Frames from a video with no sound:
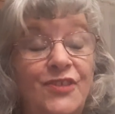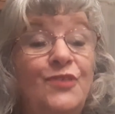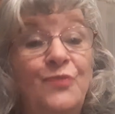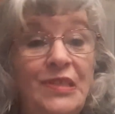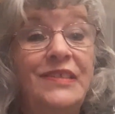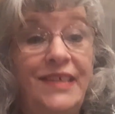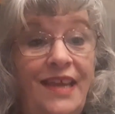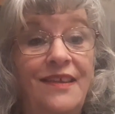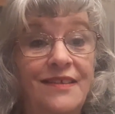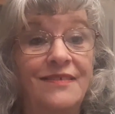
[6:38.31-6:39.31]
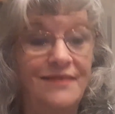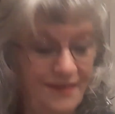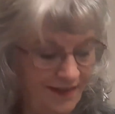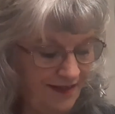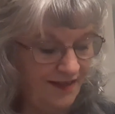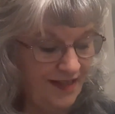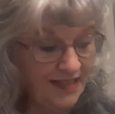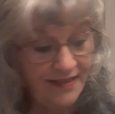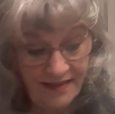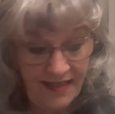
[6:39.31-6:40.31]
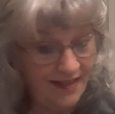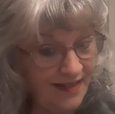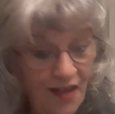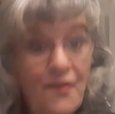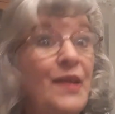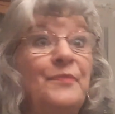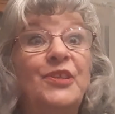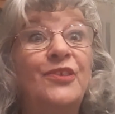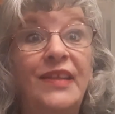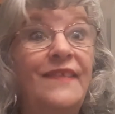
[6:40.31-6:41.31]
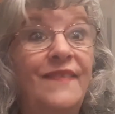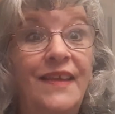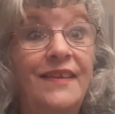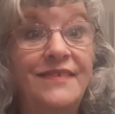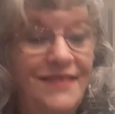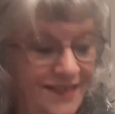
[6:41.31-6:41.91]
You really can. That's how I'm learning things.